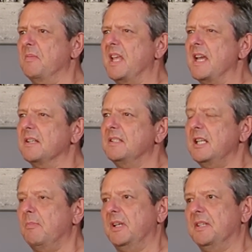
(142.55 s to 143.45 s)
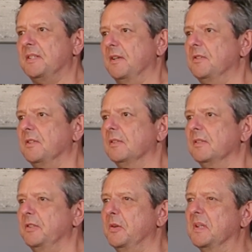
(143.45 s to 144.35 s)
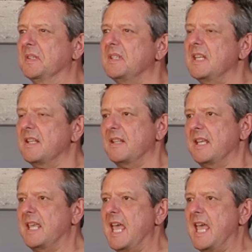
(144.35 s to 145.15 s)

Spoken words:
They are deeply social. You can see that they